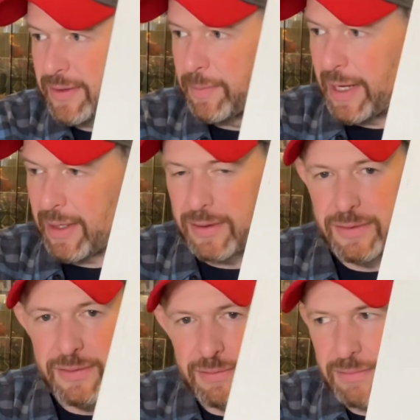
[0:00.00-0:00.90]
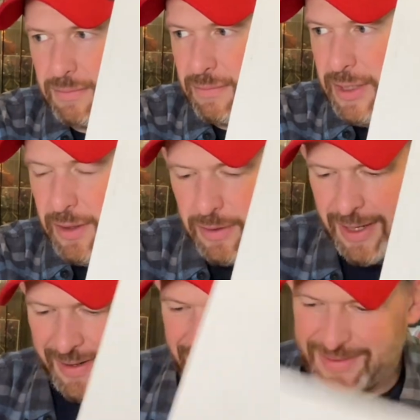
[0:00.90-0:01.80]
the back there,
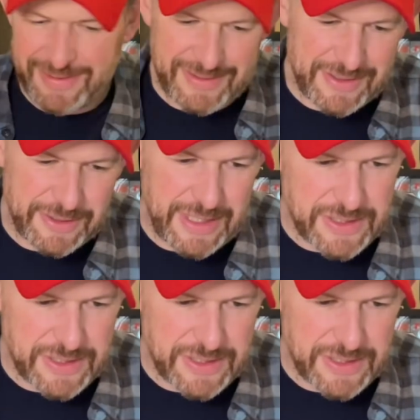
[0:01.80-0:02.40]
so that's